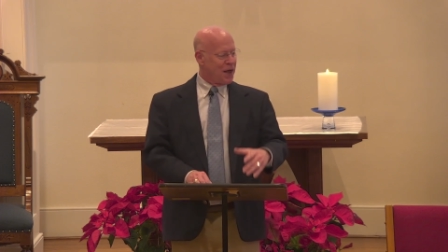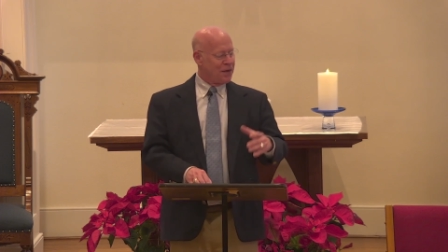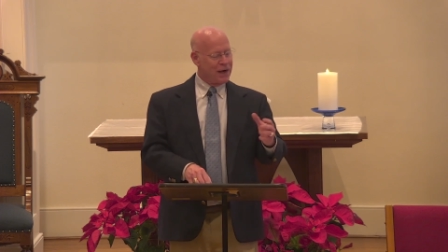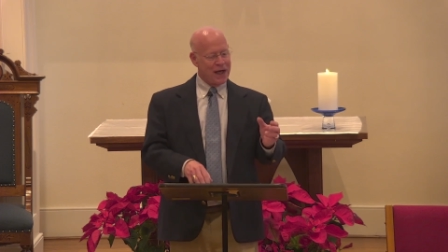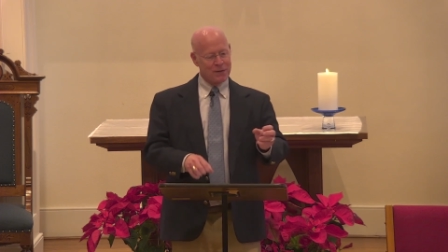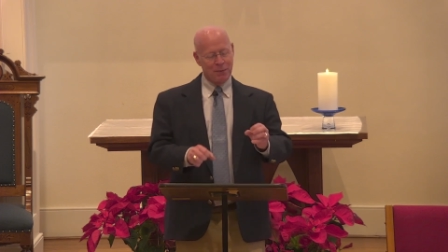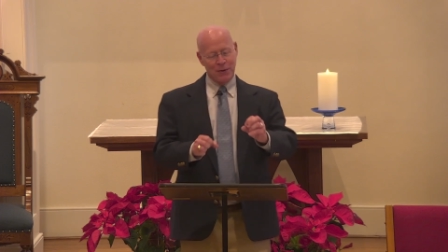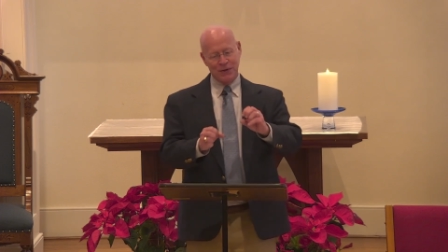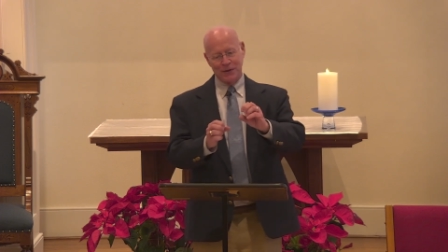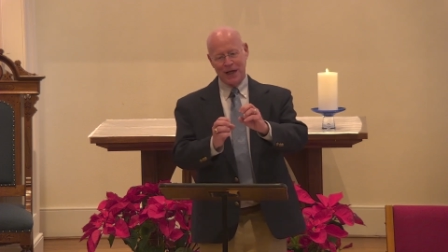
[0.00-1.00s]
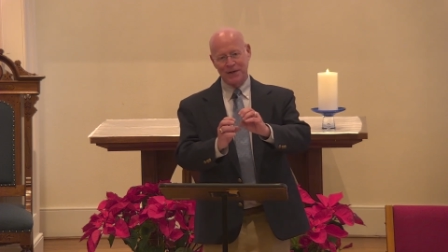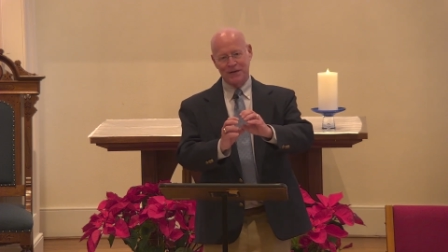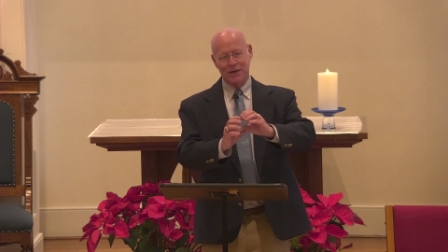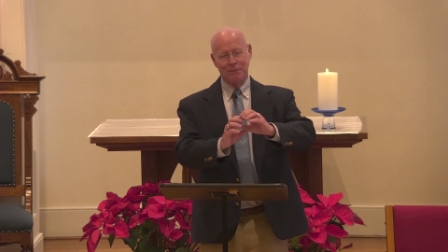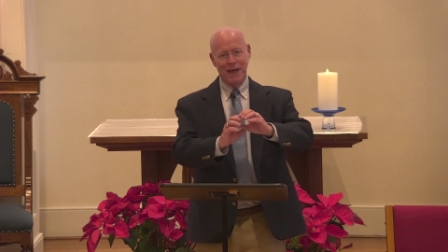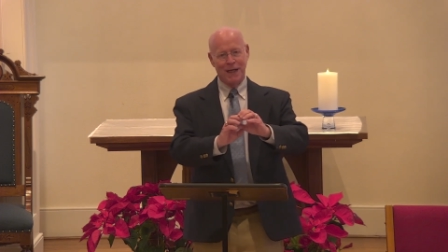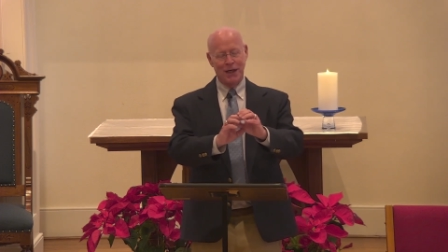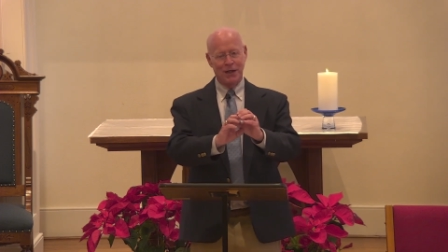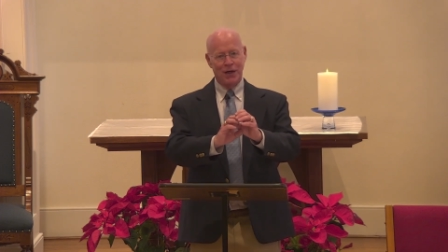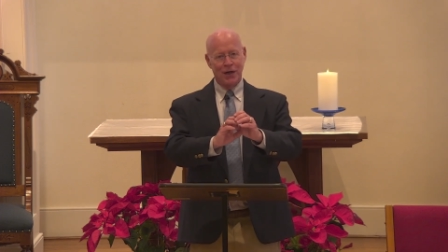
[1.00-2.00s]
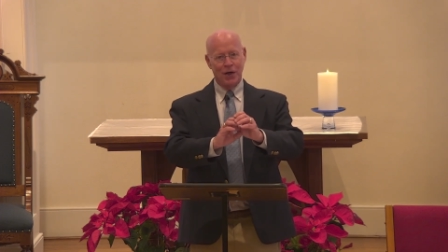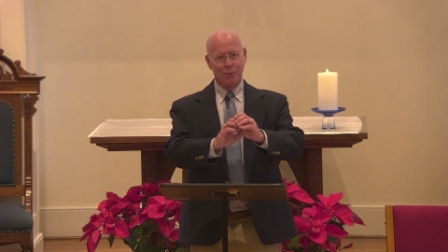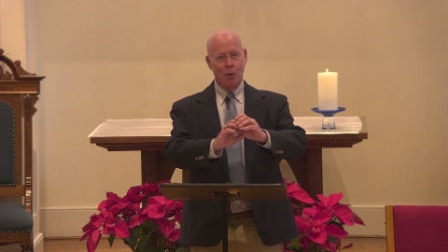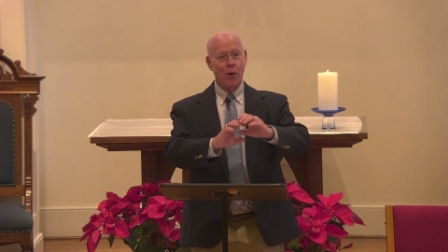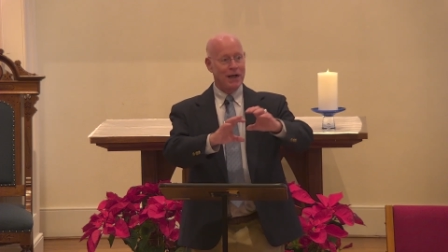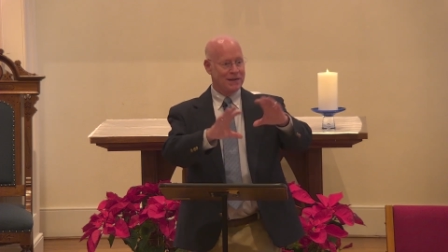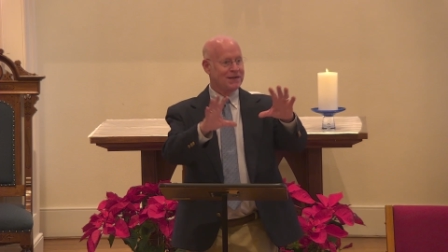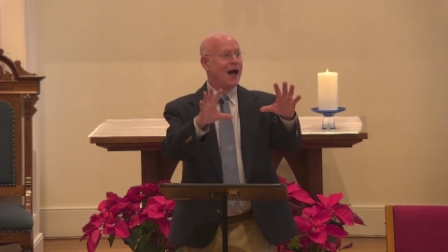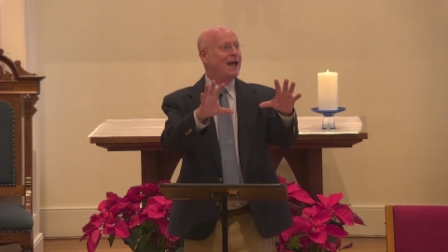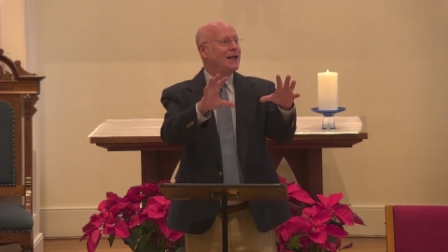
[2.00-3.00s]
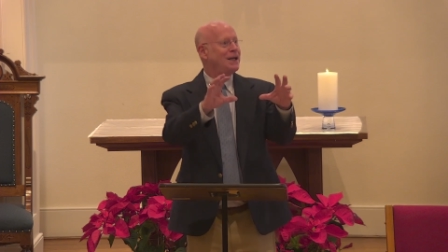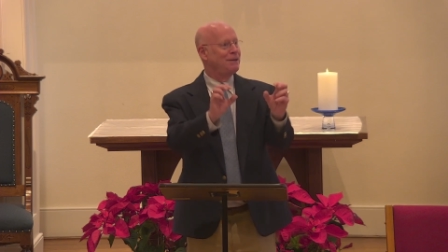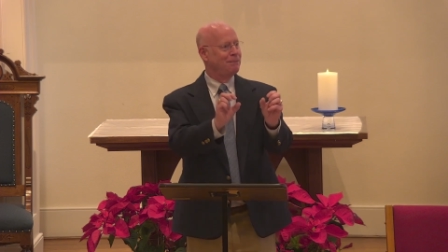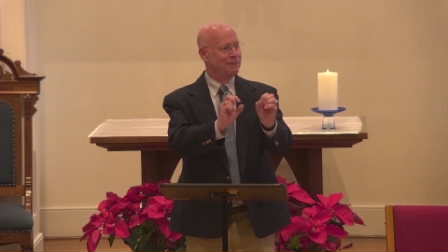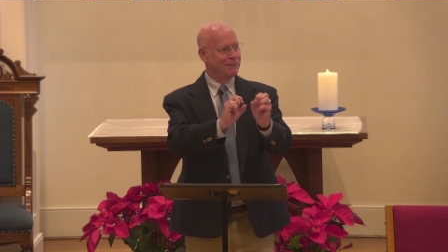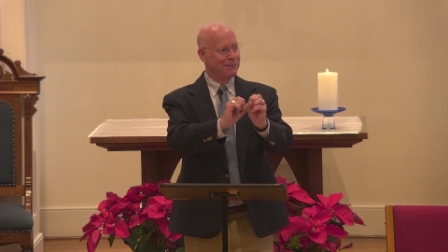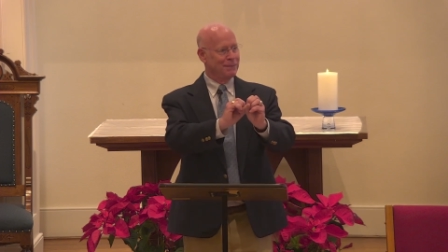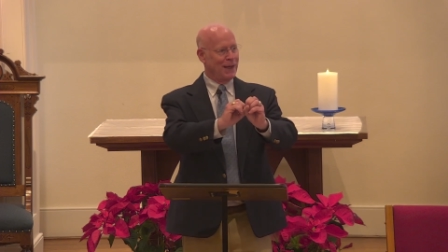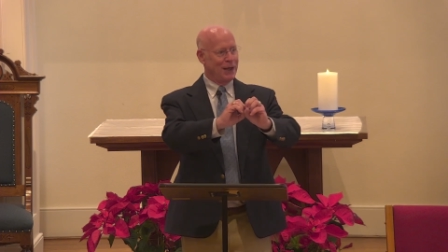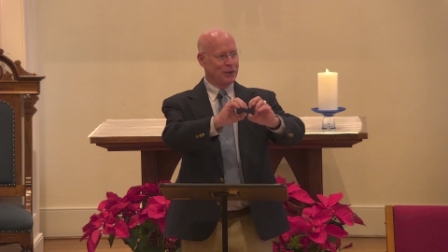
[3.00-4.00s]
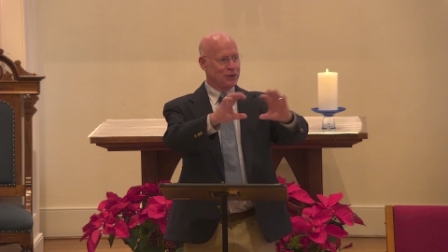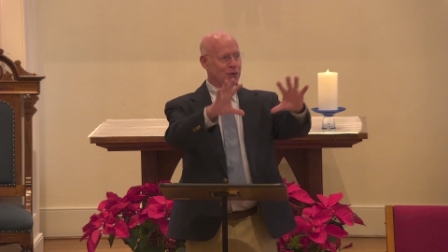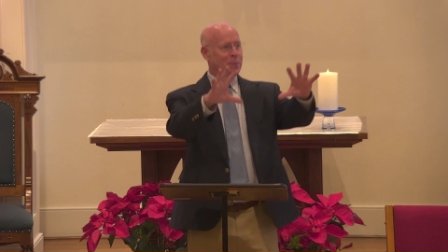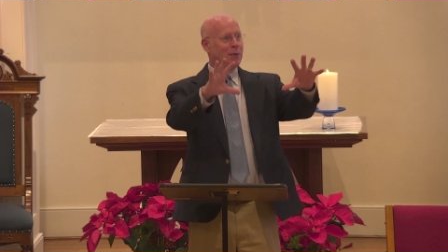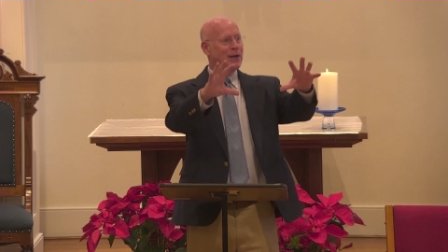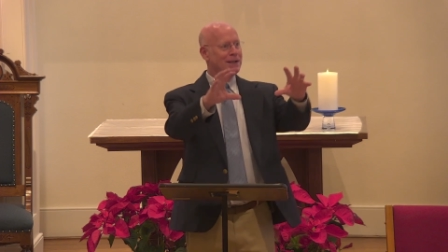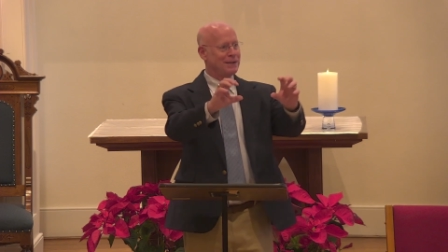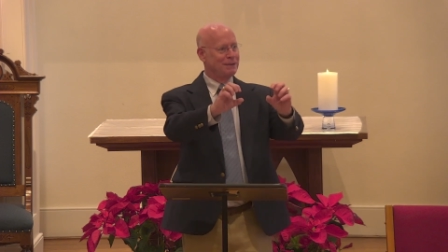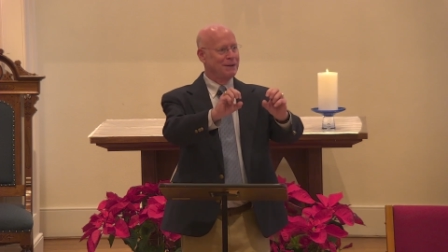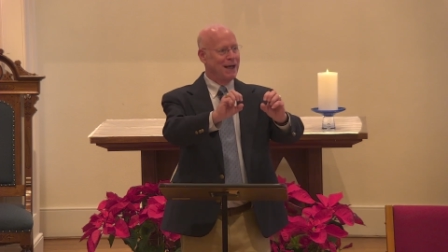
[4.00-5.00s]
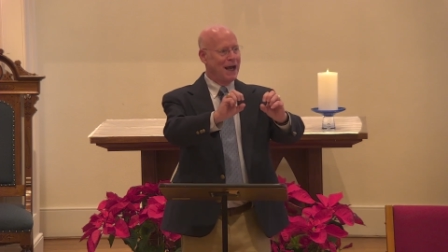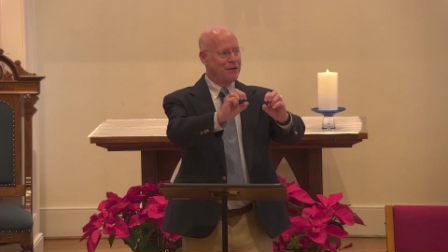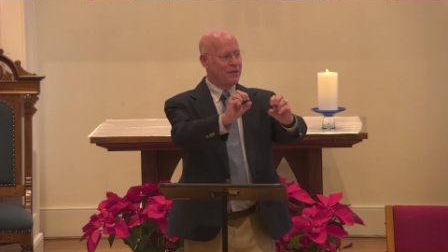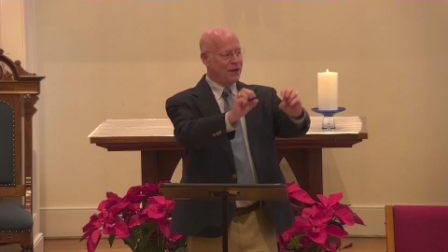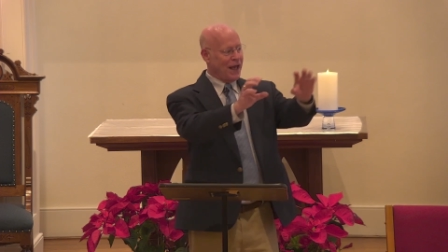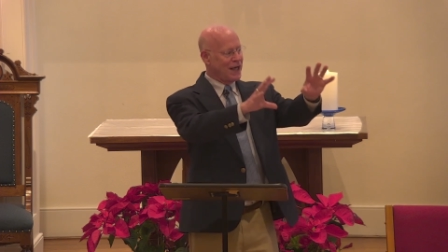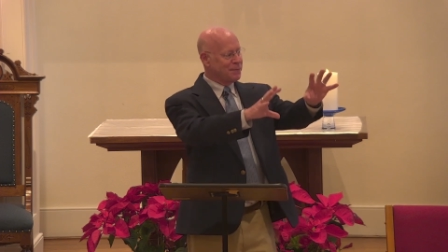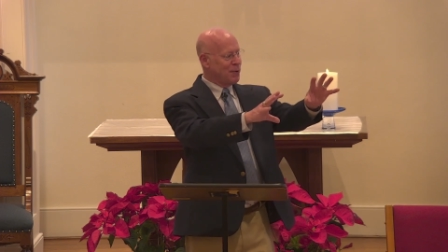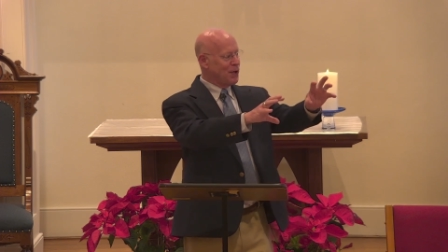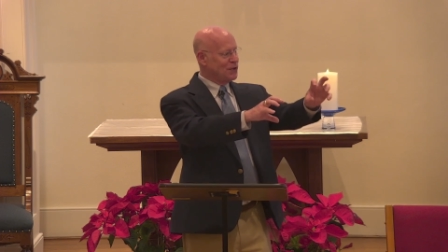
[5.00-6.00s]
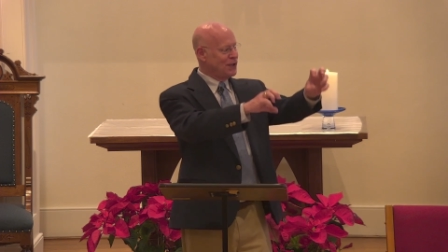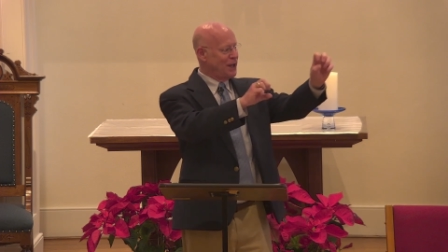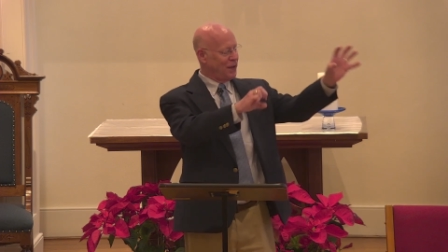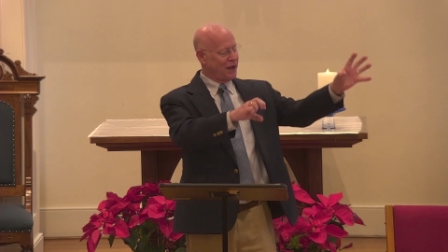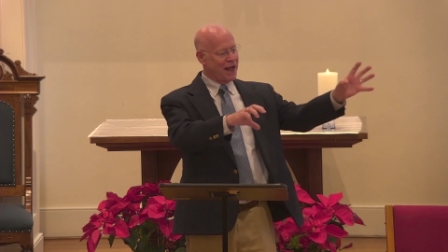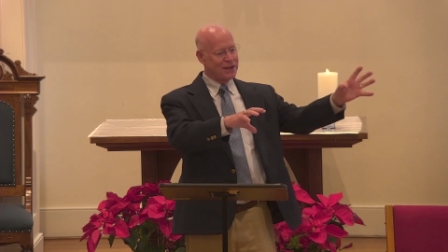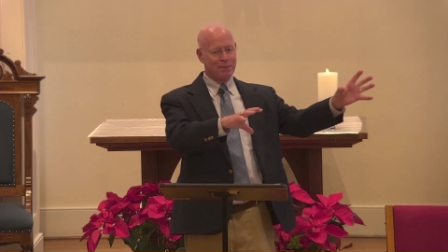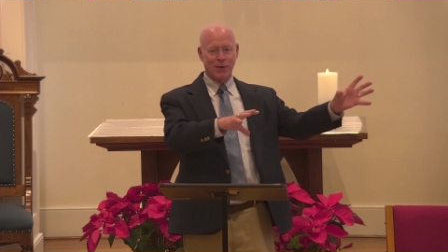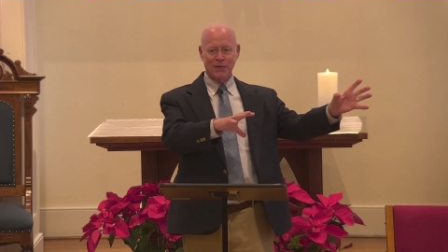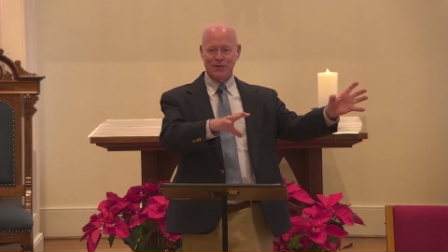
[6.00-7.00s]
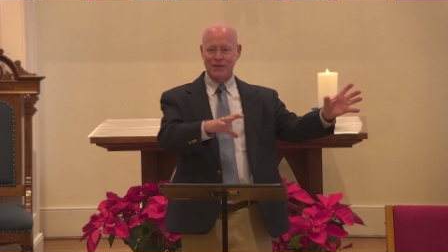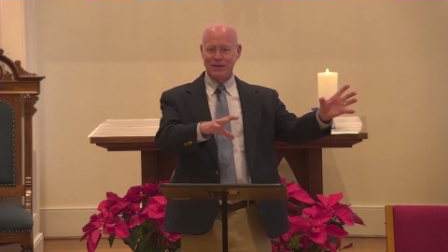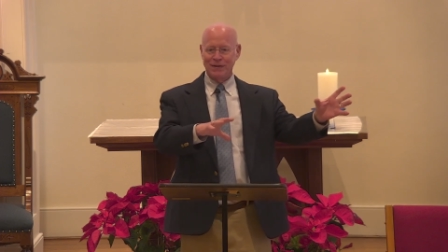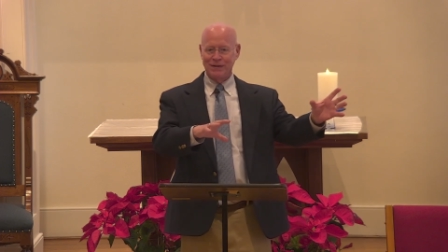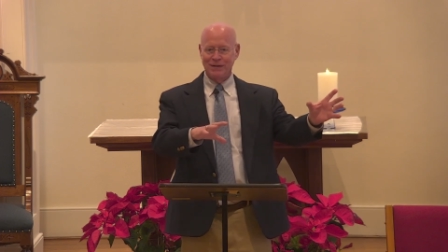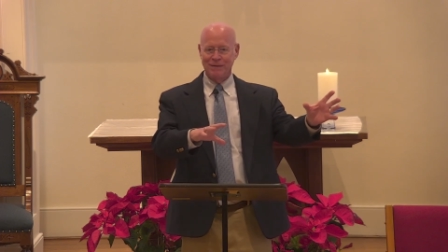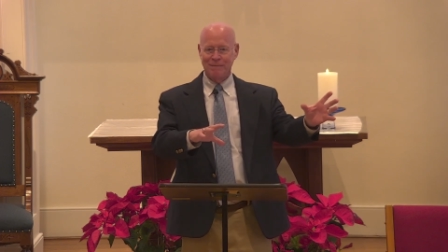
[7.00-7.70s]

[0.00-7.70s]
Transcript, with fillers: the next person likes to make it more exciting and exuberant, and then the next person and the next person.